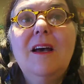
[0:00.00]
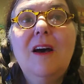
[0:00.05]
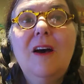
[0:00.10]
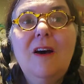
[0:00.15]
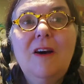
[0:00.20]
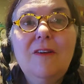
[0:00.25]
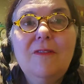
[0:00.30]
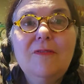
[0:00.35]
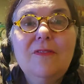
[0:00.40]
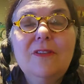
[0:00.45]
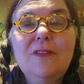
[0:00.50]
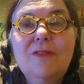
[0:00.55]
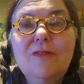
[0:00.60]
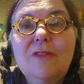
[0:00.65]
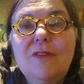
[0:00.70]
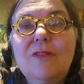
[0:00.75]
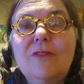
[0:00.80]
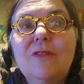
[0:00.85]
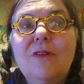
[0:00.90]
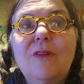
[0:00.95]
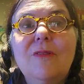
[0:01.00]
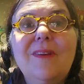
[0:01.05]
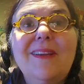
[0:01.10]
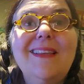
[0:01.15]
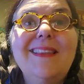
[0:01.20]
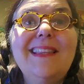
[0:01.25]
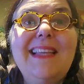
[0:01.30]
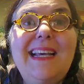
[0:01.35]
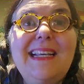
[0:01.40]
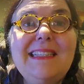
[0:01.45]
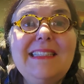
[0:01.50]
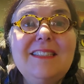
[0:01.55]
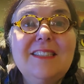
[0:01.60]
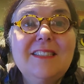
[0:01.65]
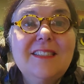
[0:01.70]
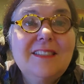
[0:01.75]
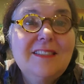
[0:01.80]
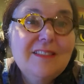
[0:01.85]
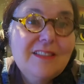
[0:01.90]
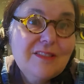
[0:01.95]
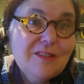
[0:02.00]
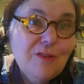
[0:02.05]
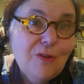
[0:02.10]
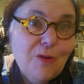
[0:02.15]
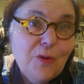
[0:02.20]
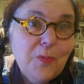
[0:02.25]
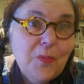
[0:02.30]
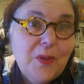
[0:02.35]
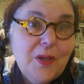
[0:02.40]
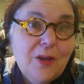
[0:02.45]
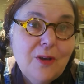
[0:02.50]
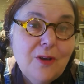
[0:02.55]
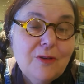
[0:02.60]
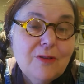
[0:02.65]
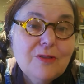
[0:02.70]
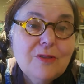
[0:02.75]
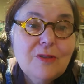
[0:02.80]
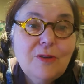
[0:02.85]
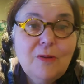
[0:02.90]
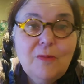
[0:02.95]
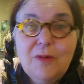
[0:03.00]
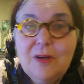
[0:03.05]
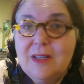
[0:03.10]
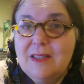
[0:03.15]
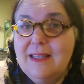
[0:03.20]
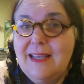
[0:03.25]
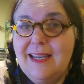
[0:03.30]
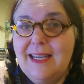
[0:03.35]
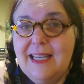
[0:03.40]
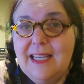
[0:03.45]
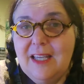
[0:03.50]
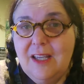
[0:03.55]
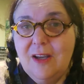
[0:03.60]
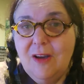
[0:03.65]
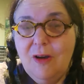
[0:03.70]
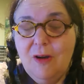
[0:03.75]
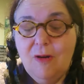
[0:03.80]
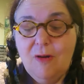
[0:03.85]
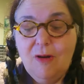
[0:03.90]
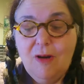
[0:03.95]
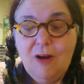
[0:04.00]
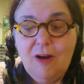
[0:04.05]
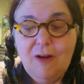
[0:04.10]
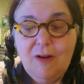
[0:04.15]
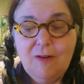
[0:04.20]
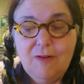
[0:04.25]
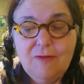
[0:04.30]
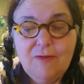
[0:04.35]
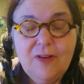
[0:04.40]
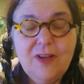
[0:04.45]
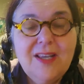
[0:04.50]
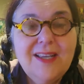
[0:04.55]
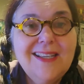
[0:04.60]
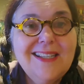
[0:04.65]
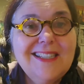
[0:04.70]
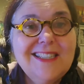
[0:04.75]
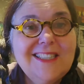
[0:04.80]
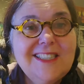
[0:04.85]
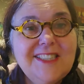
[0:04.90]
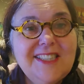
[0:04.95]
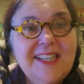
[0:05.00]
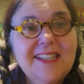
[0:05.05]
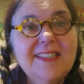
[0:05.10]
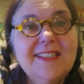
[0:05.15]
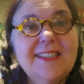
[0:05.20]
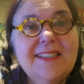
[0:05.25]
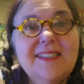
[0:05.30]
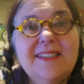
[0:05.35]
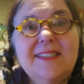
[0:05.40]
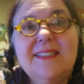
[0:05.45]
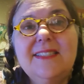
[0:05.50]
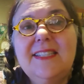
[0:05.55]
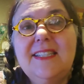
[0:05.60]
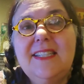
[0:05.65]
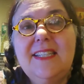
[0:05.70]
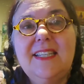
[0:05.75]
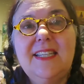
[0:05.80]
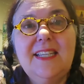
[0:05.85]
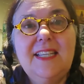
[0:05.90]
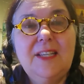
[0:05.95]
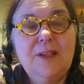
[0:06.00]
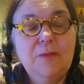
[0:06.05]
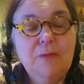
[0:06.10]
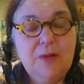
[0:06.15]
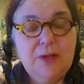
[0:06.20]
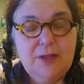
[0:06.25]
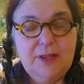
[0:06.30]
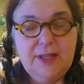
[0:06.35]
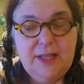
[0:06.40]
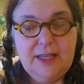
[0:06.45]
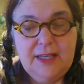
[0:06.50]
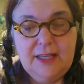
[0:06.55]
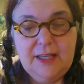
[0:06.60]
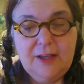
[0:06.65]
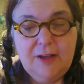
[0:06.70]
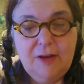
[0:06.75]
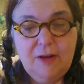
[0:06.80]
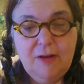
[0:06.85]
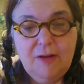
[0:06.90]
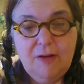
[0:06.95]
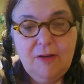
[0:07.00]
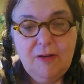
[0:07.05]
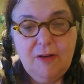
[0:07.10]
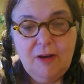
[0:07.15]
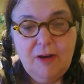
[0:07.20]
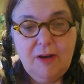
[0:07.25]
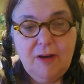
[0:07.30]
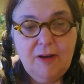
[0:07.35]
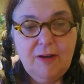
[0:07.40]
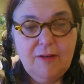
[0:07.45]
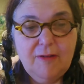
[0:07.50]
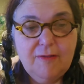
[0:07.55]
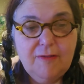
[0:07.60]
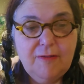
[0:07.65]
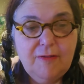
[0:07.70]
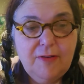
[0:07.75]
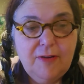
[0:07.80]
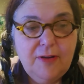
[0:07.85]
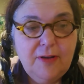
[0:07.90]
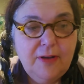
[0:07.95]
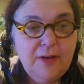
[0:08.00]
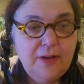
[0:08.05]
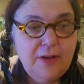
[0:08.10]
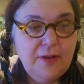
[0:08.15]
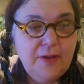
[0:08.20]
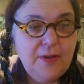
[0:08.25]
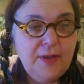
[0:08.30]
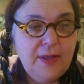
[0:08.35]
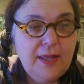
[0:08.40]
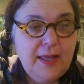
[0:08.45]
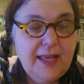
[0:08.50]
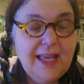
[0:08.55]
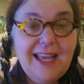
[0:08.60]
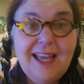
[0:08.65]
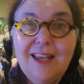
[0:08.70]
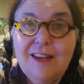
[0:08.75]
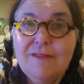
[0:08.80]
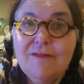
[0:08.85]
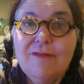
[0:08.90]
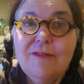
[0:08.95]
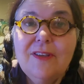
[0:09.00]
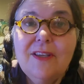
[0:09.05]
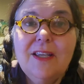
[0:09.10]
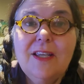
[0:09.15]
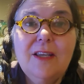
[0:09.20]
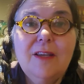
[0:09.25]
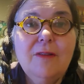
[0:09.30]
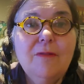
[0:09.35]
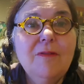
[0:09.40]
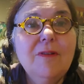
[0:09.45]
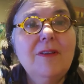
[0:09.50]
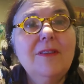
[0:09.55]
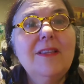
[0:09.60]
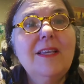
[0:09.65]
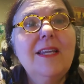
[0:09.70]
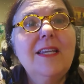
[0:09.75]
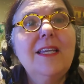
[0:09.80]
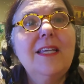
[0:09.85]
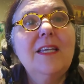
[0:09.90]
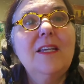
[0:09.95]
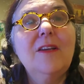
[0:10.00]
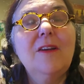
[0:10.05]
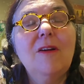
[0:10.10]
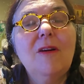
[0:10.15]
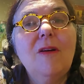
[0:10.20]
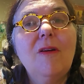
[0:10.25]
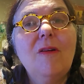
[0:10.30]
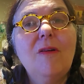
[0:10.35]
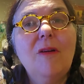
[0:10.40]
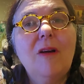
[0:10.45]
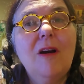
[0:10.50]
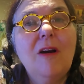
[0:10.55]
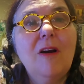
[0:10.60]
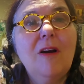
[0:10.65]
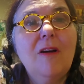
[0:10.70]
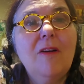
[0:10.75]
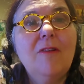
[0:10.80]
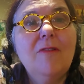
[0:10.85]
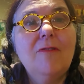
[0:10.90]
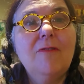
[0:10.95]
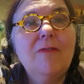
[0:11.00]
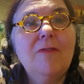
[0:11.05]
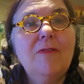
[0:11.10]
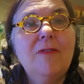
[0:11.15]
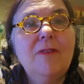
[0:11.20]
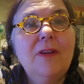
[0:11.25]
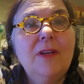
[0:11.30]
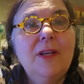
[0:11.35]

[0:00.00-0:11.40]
of the North Node, and that's in Scorpio. So we're letting go of jealousy, we're letting go of envy, we're letting go of